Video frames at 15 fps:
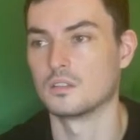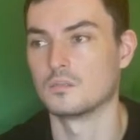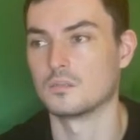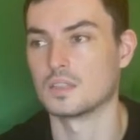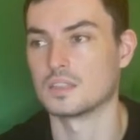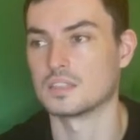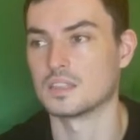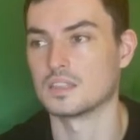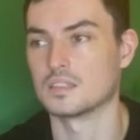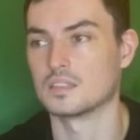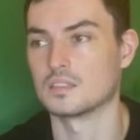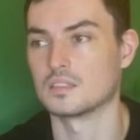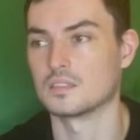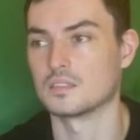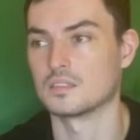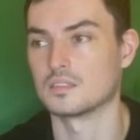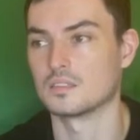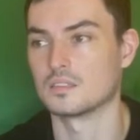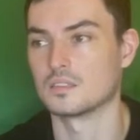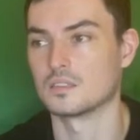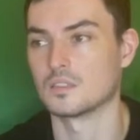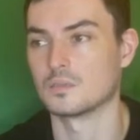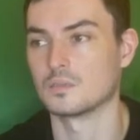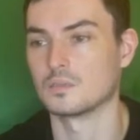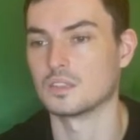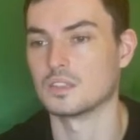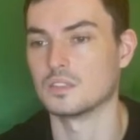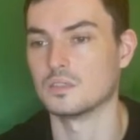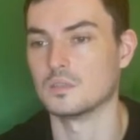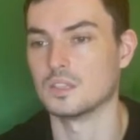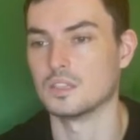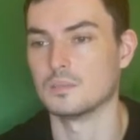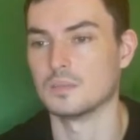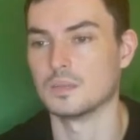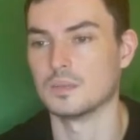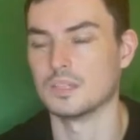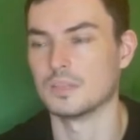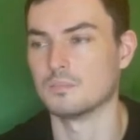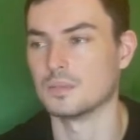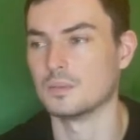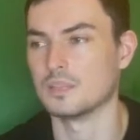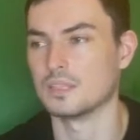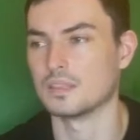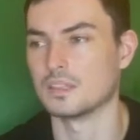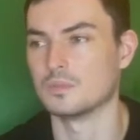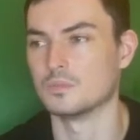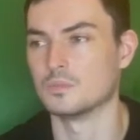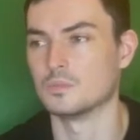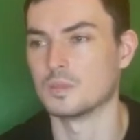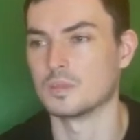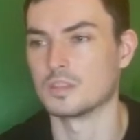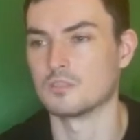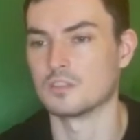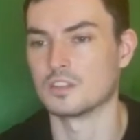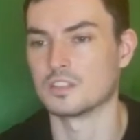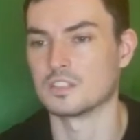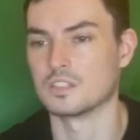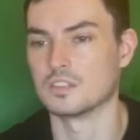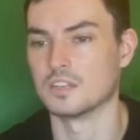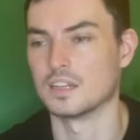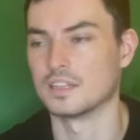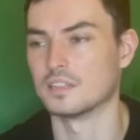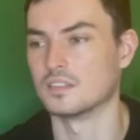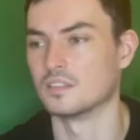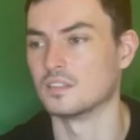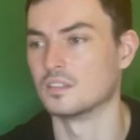Makes sense. I wonder what they do here. Maybe they double. Maybe they Grassy Glide and